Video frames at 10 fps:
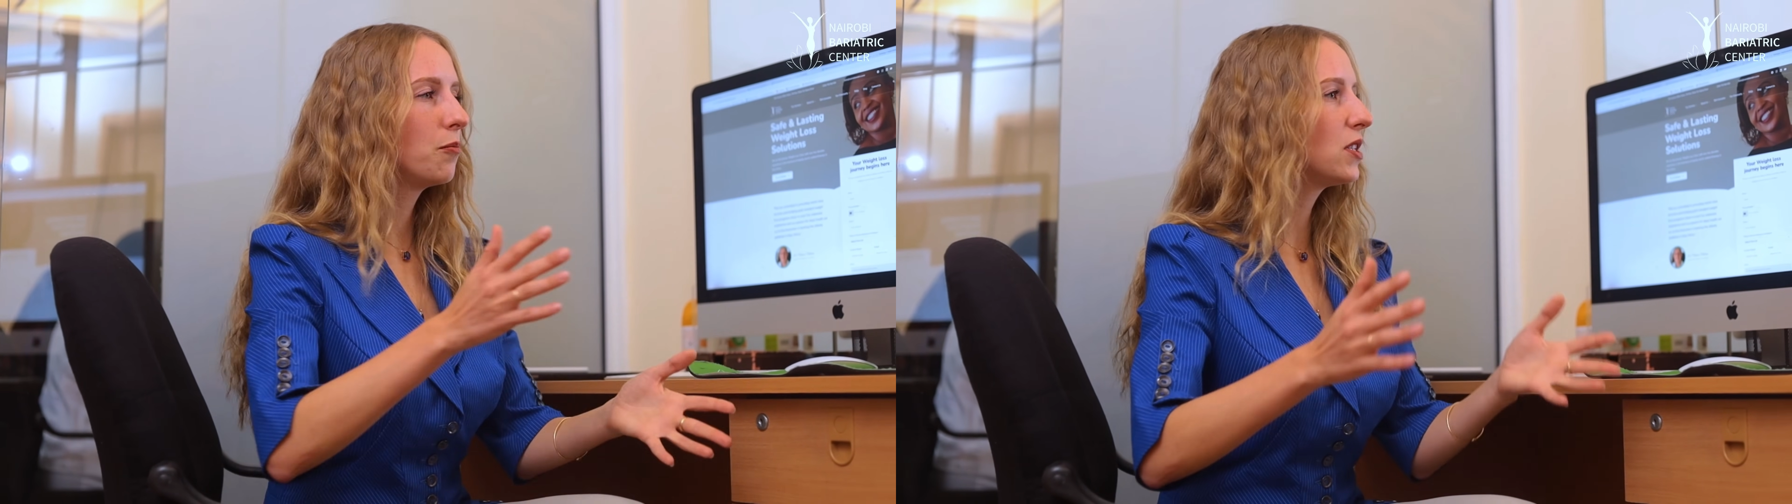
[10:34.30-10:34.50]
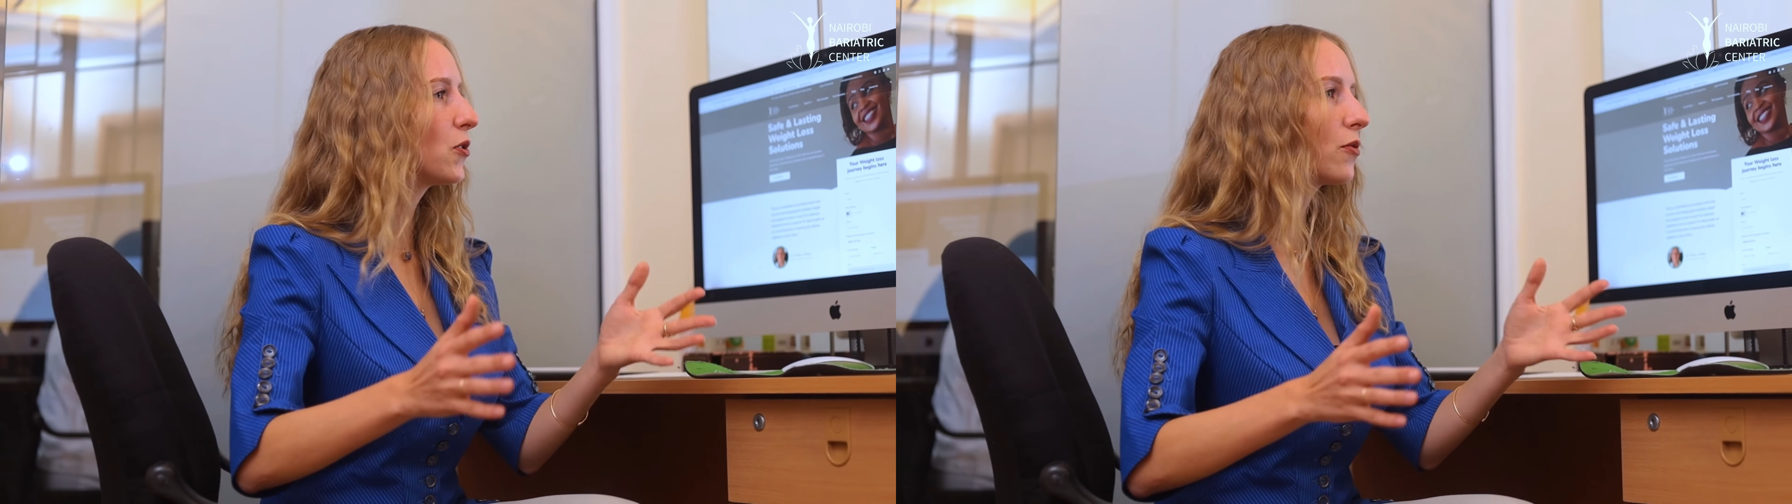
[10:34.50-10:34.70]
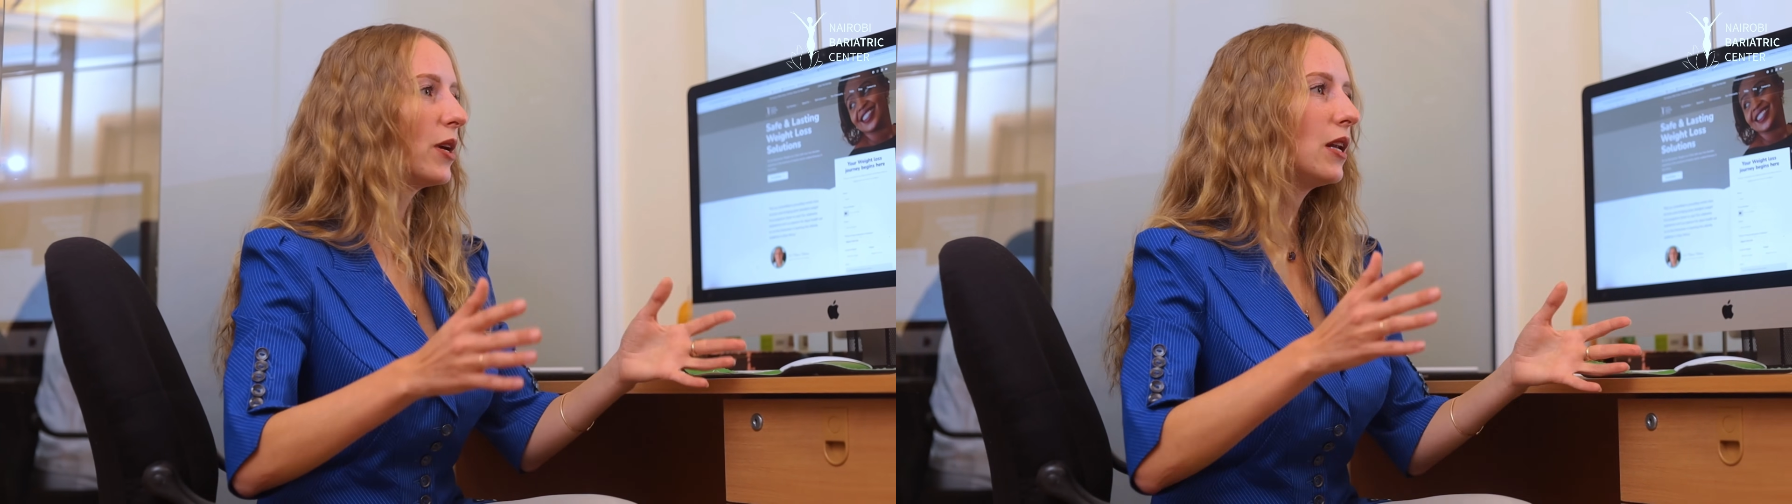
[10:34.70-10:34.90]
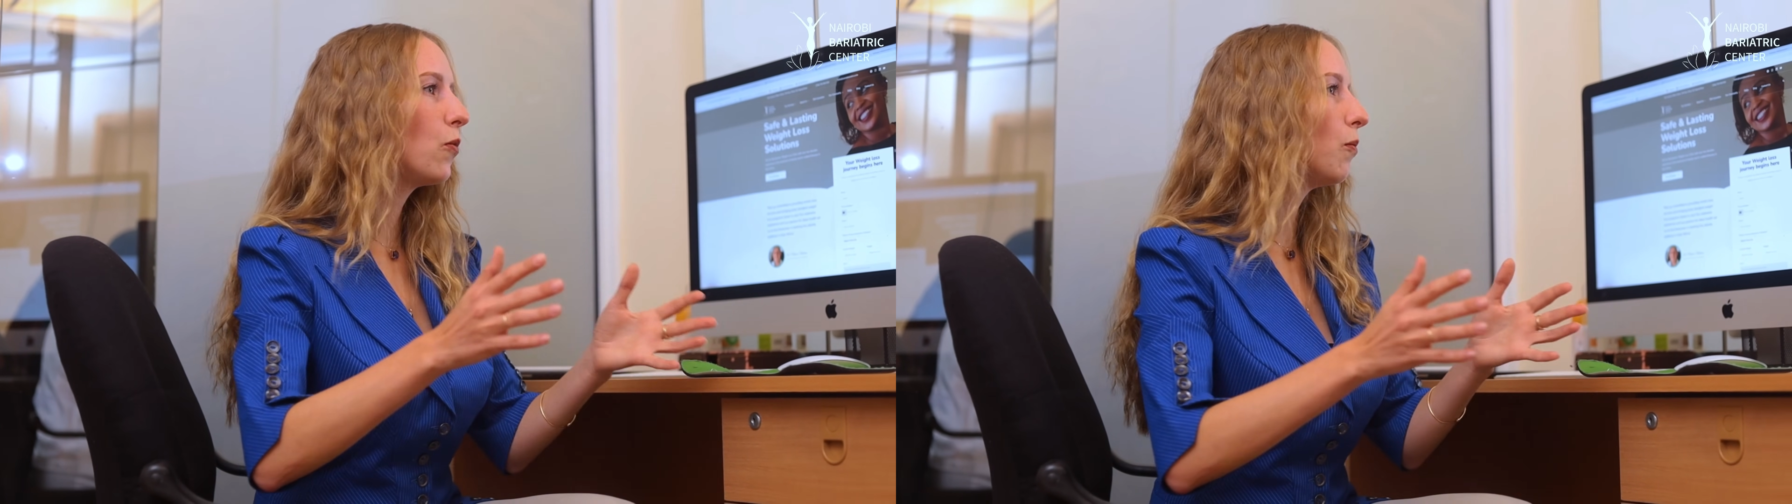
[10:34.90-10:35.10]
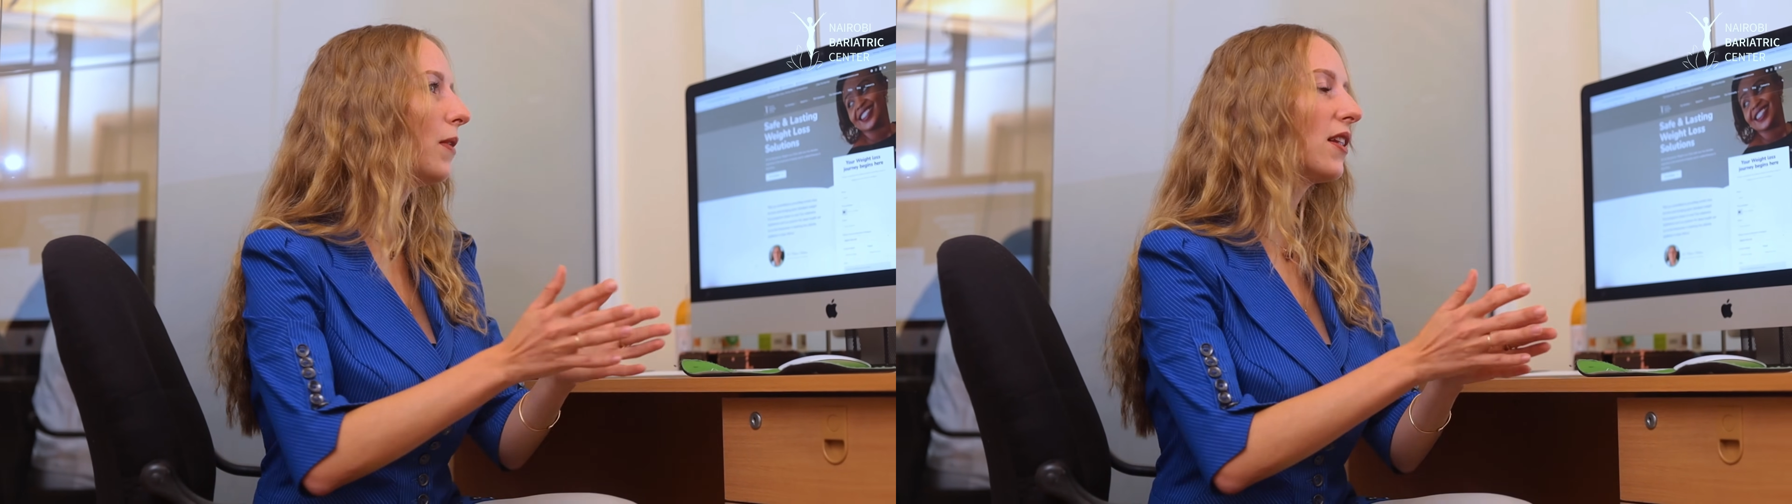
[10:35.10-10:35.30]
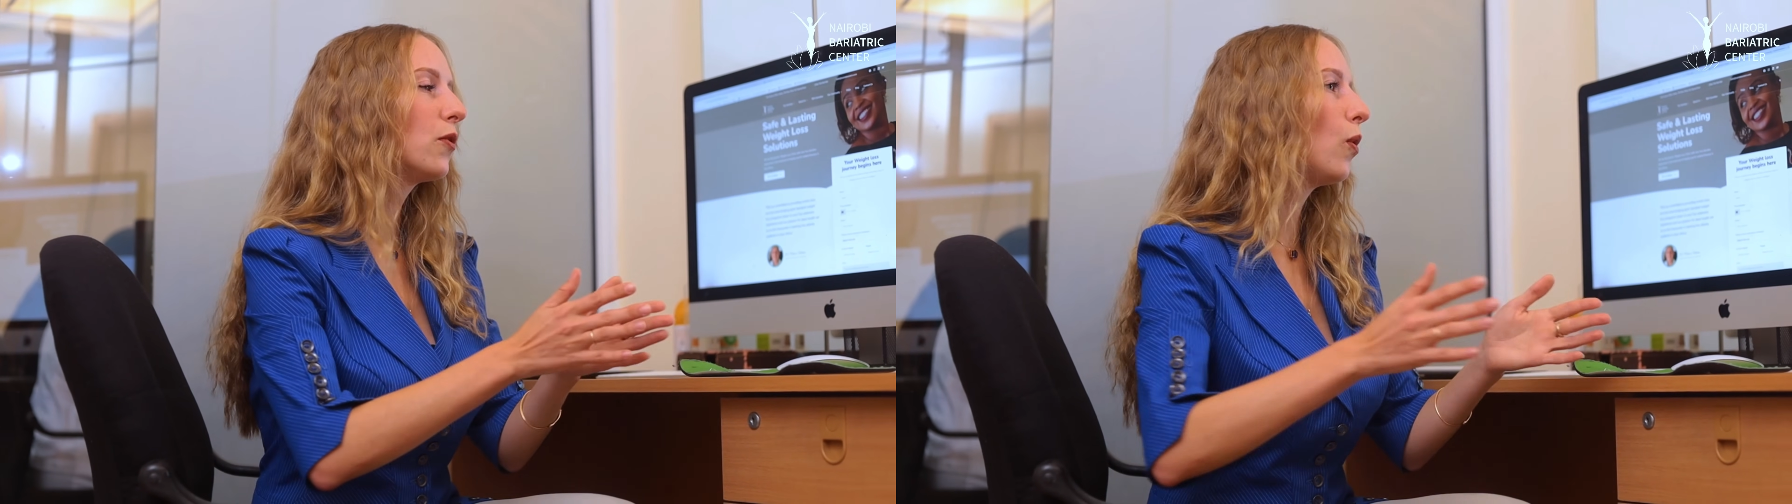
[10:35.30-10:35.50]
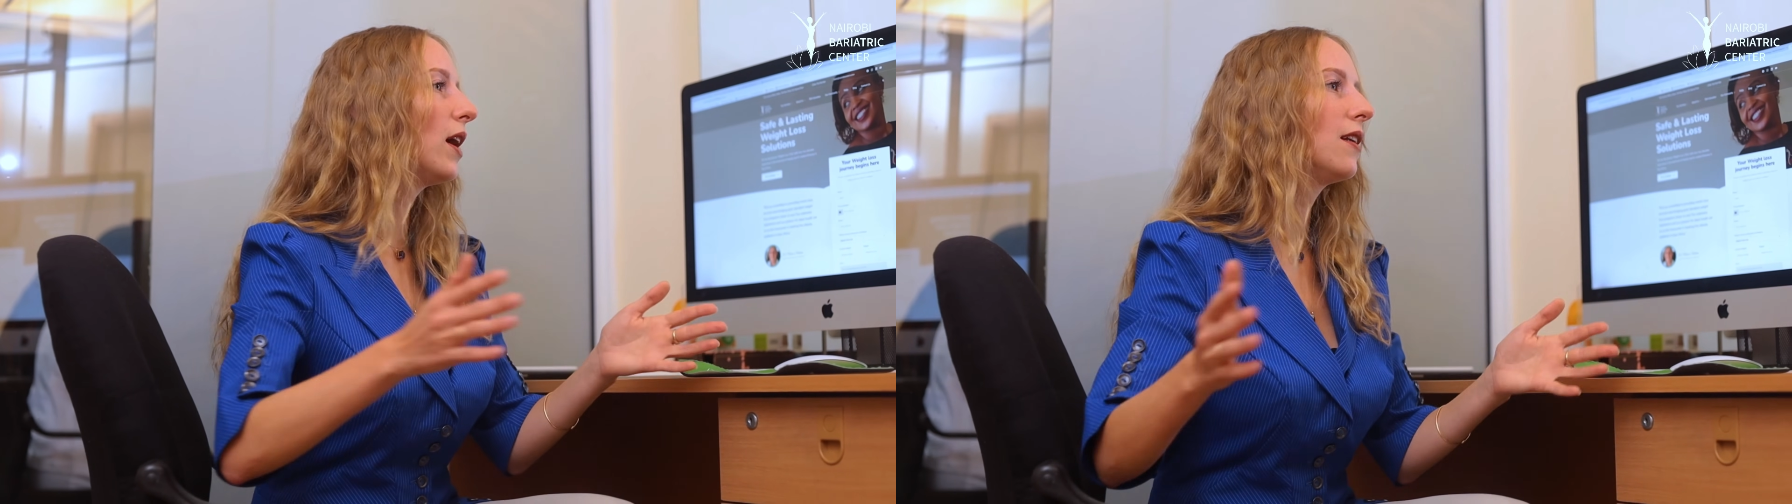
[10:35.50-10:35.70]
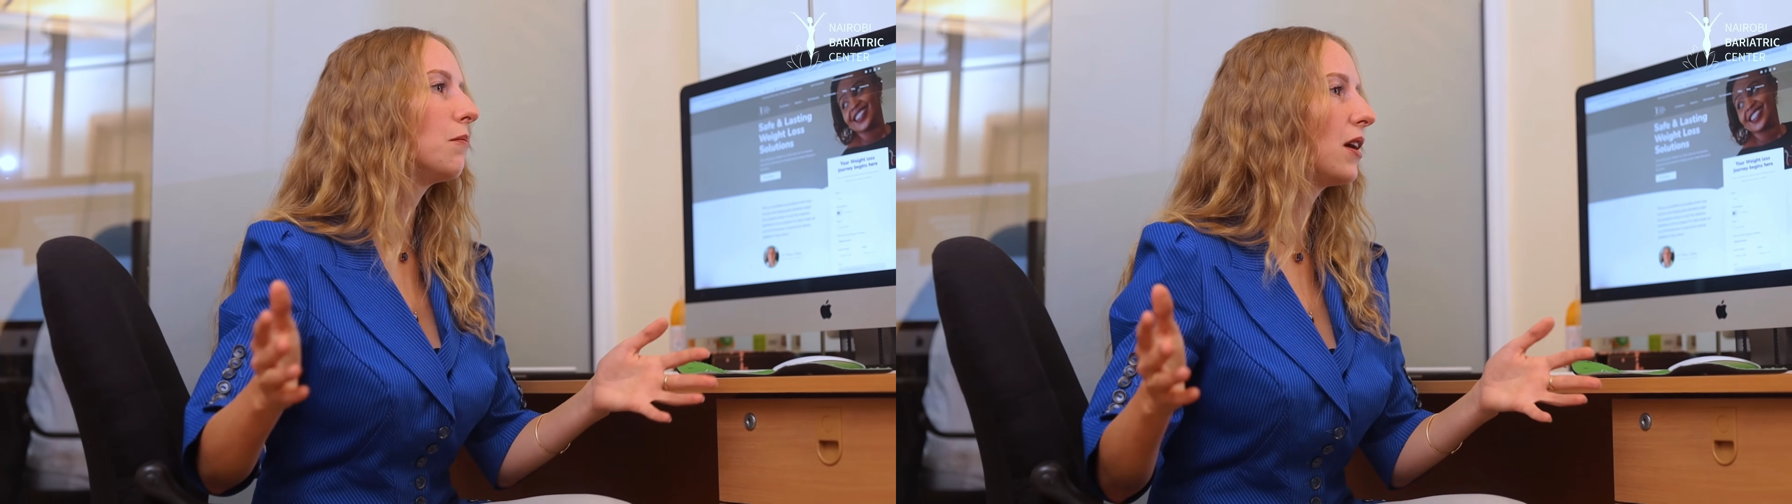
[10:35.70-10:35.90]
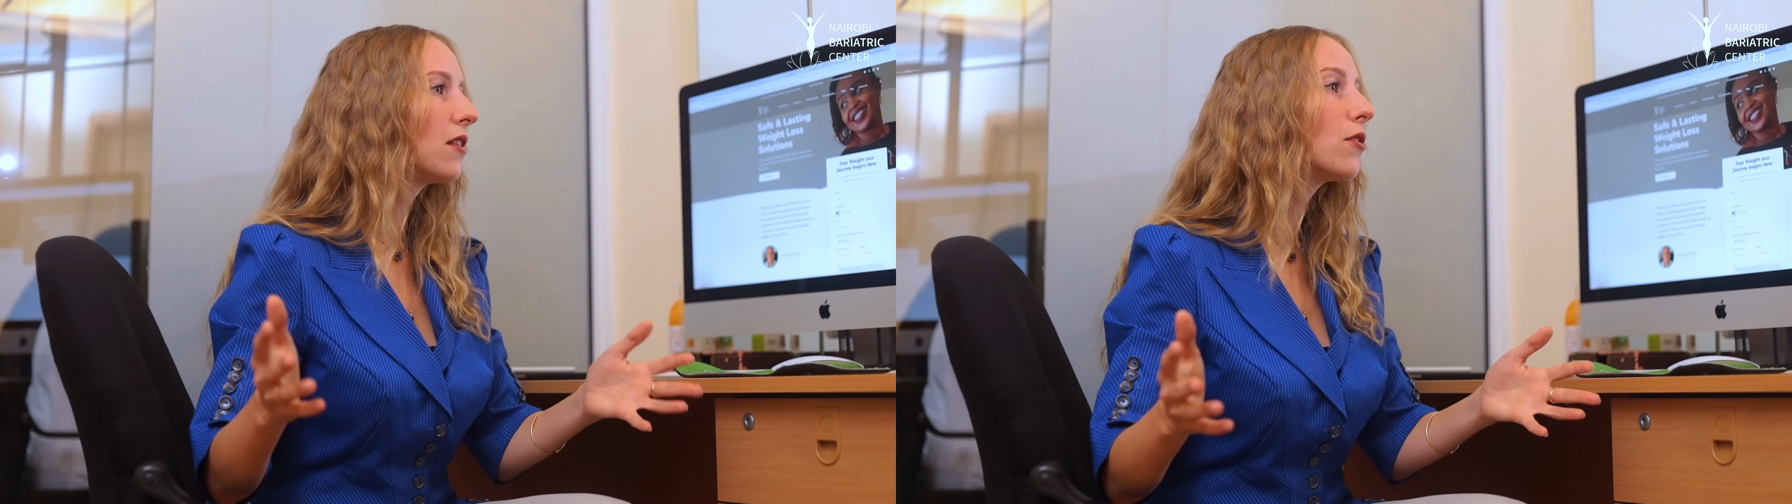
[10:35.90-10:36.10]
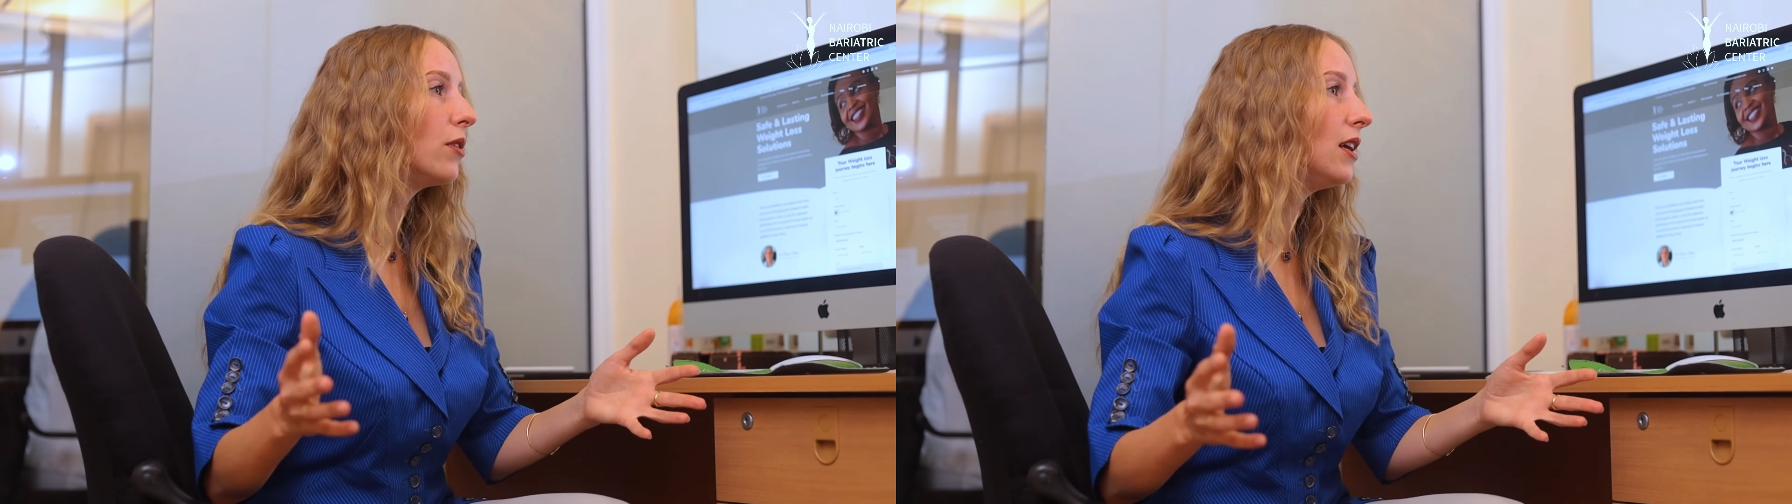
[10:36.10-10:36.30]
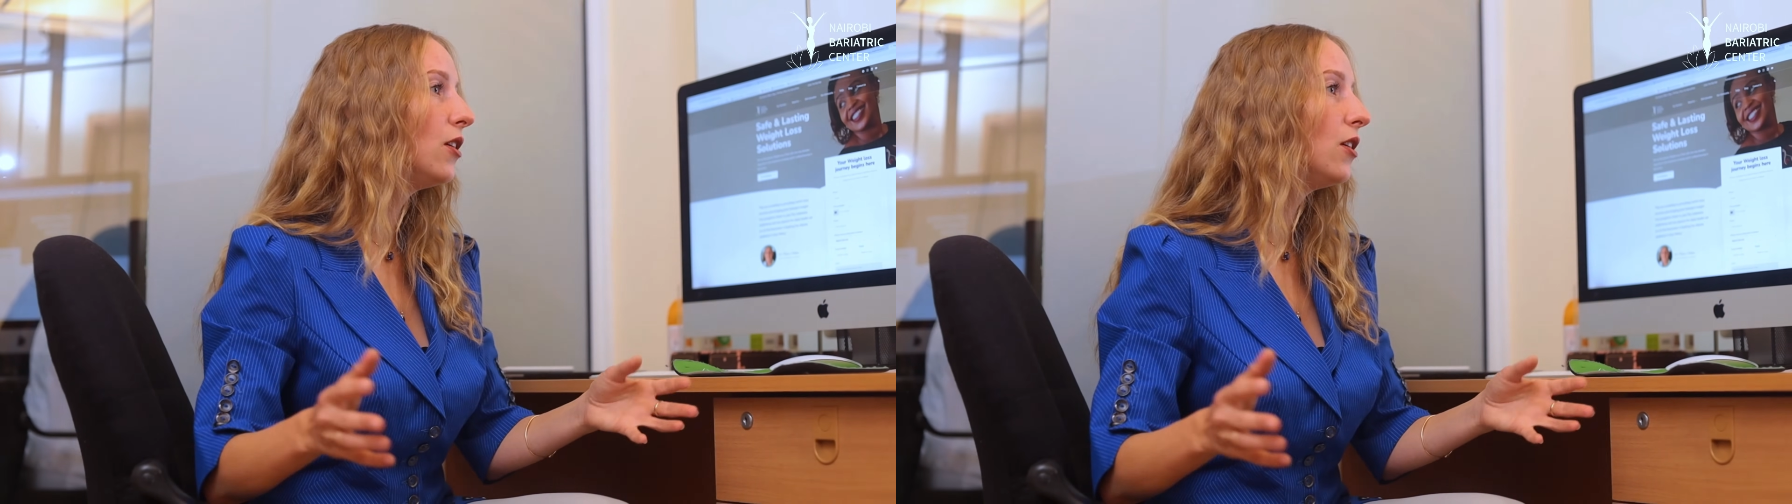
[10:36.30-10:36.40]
Between month 1 and month 3,